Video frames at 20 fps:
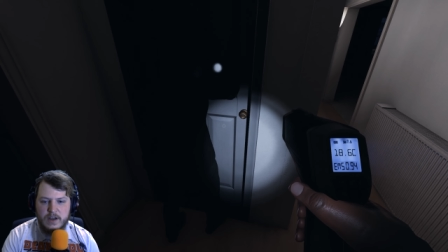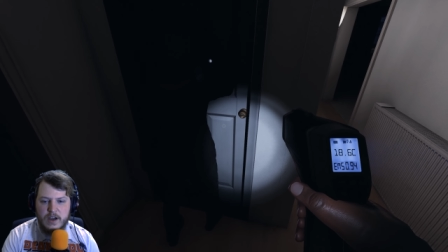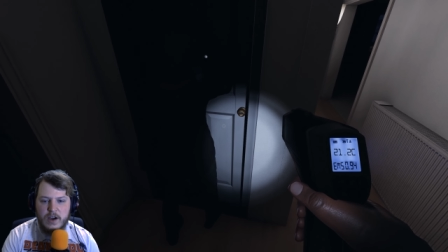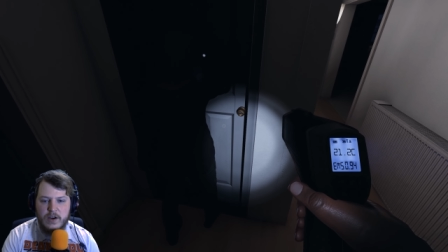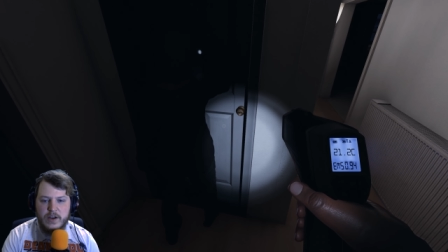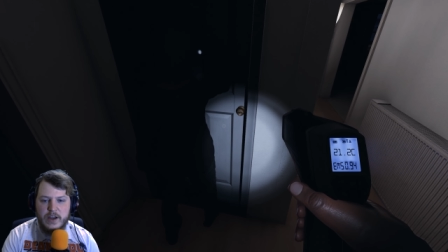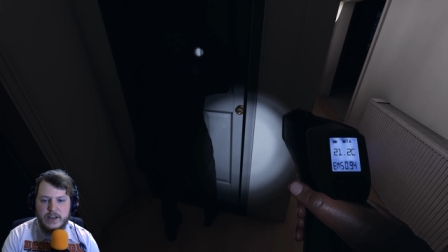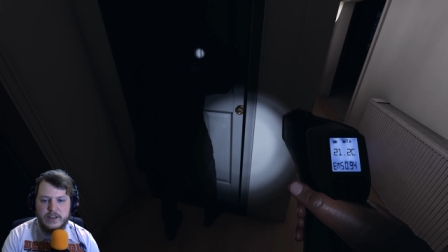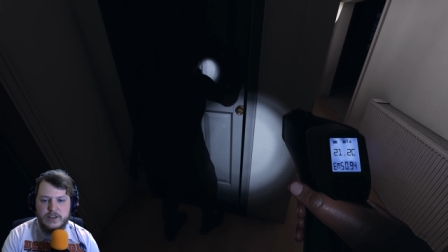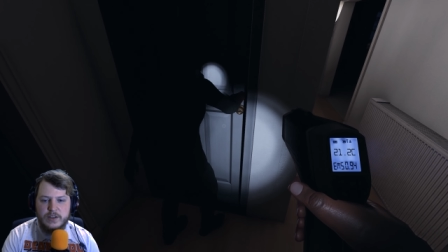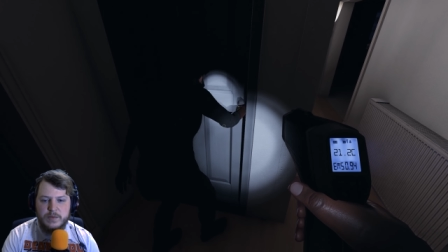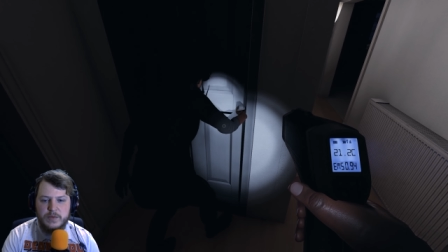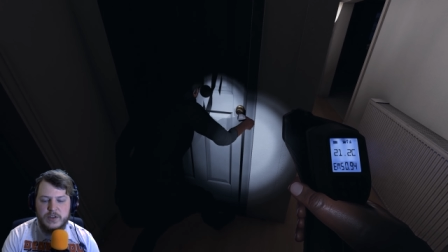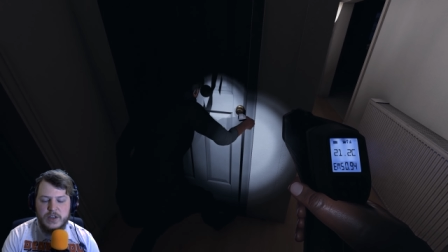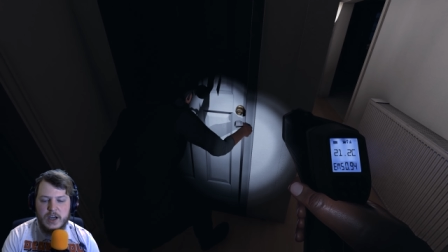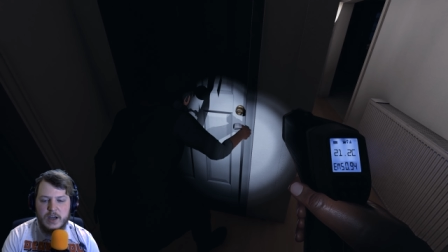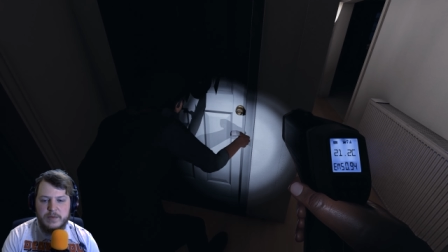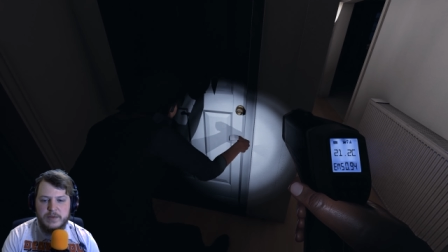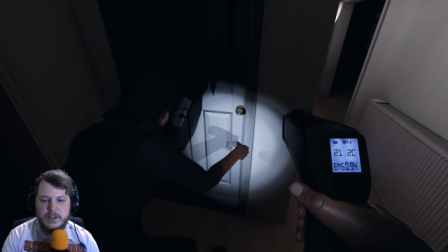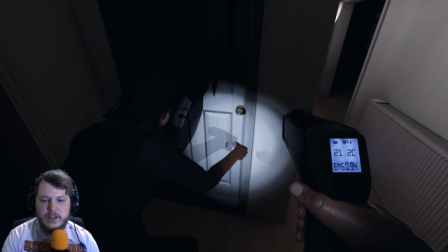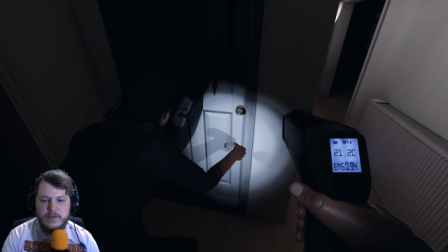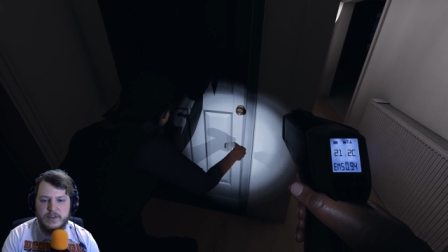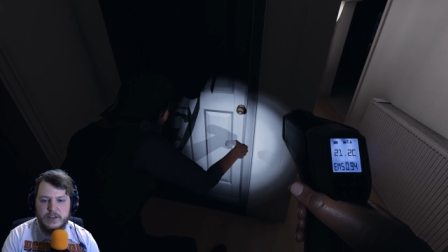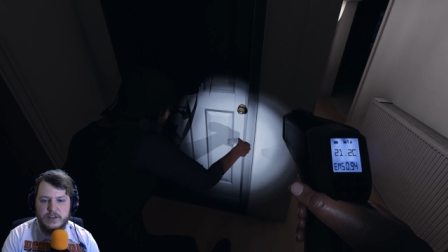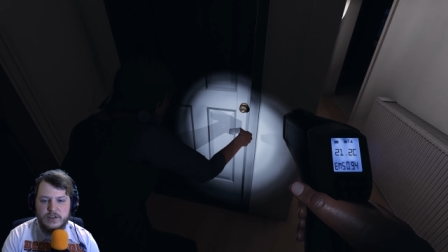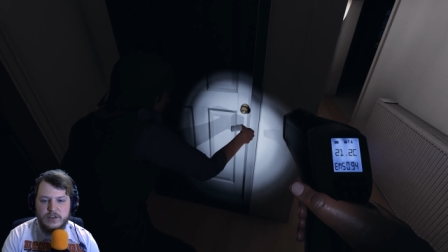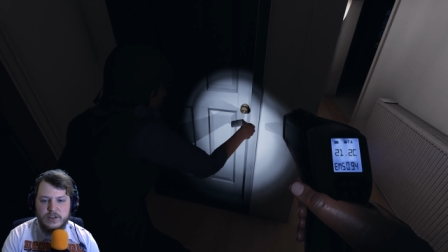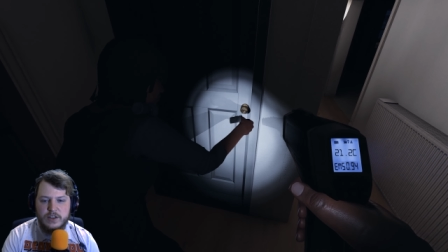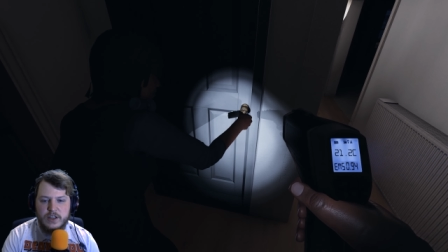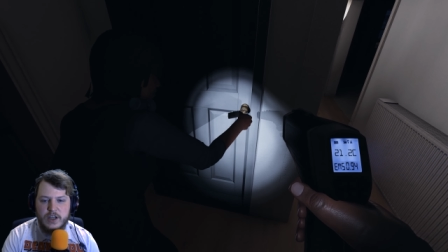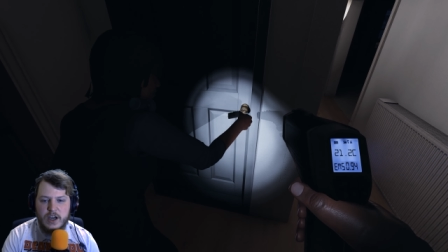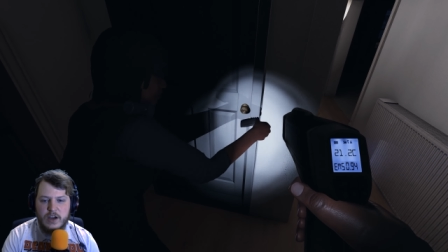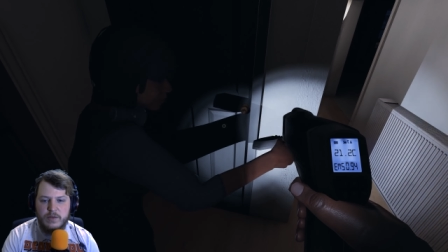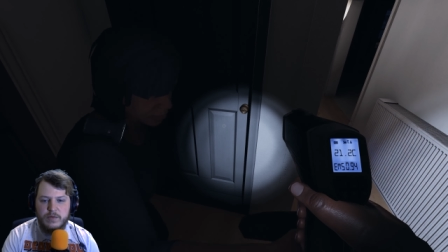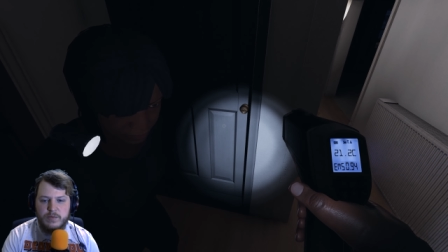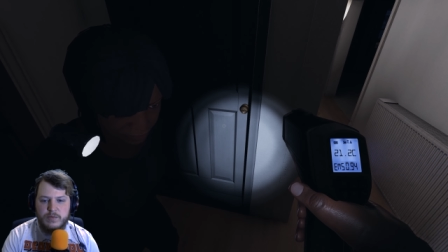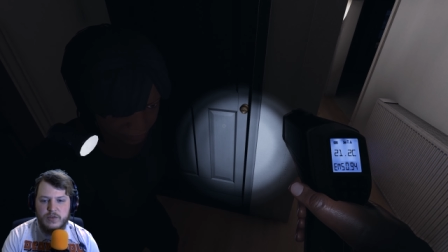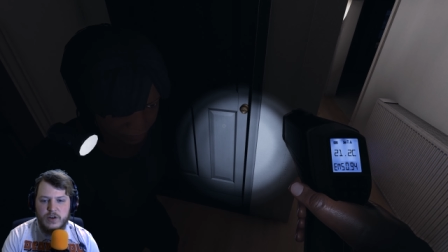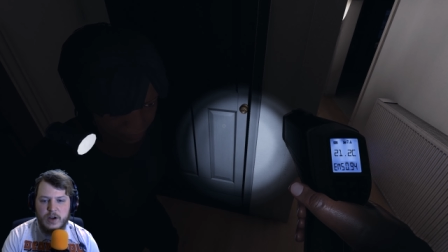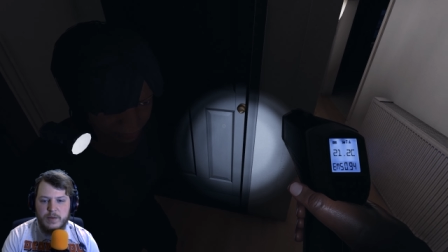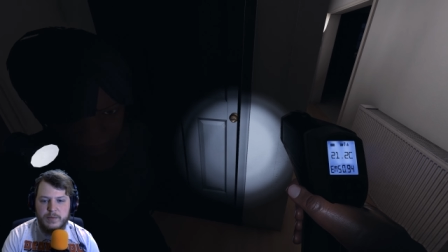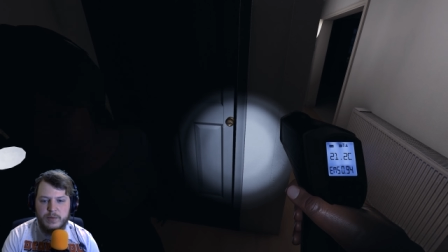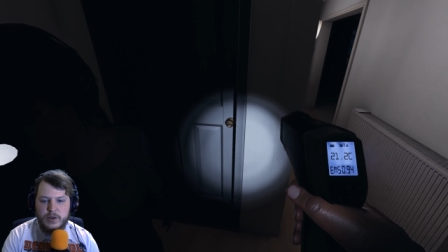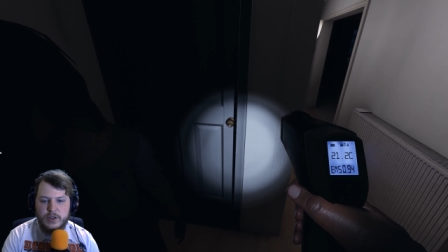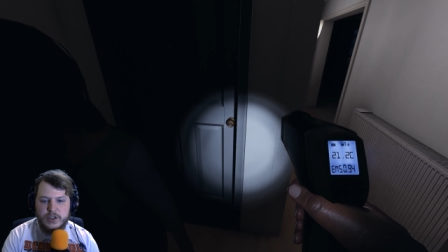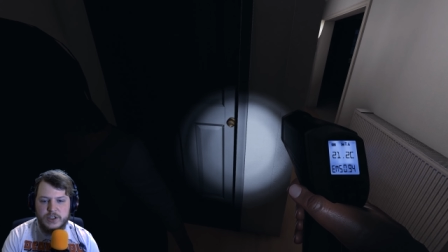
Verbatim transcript: Oh yeah, sometimes if it doesn't go, try pushing.